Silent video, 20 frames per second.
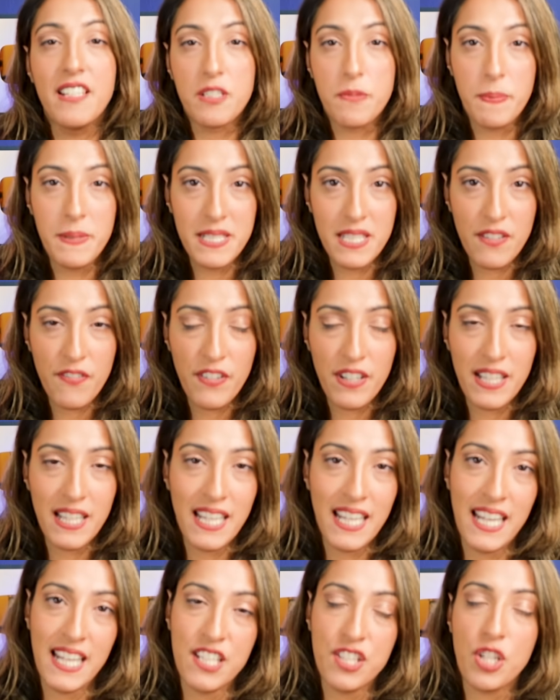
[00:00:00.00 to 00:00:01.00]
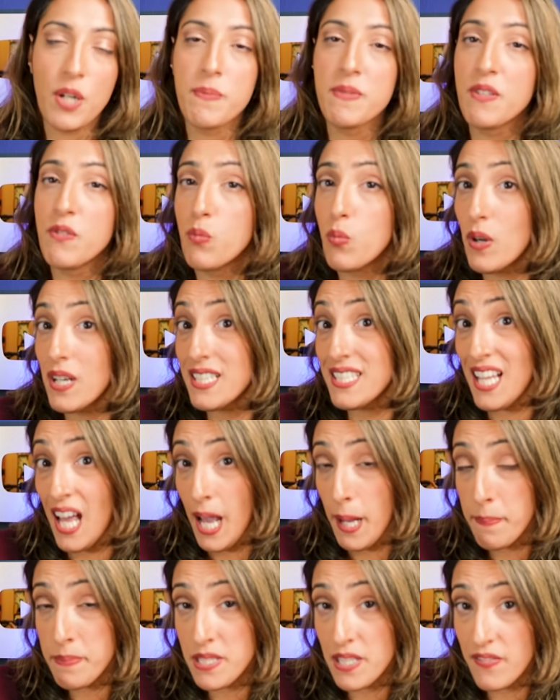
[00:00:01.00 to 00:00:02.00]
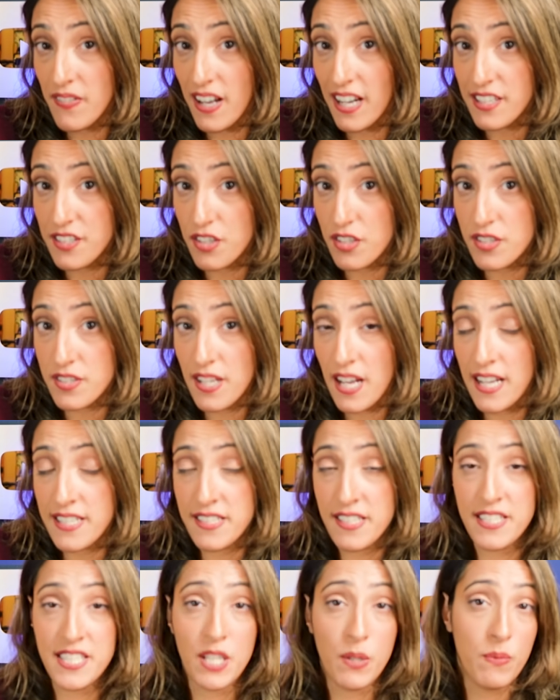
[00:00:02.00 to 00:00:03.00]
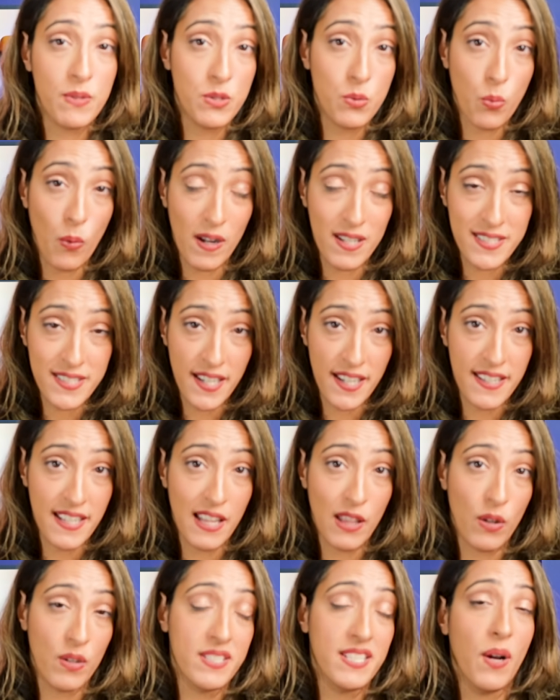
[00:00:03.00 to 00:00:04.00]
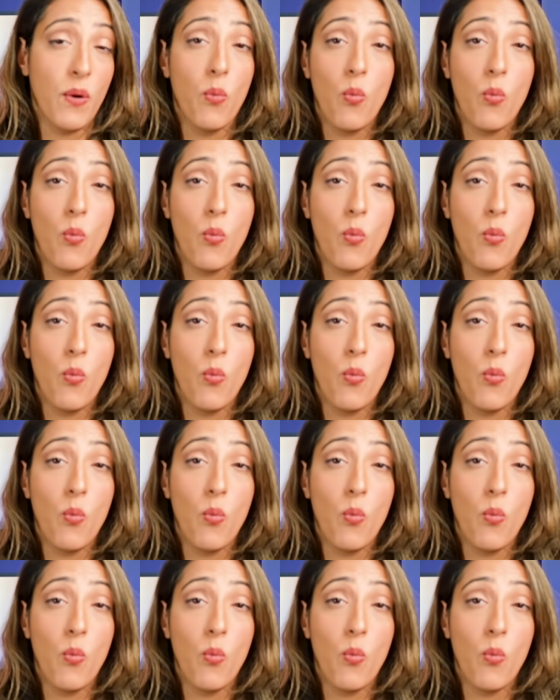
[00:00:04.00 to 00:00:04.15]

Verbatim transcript: And specifically in terms of what types of exercises, there was one study that looked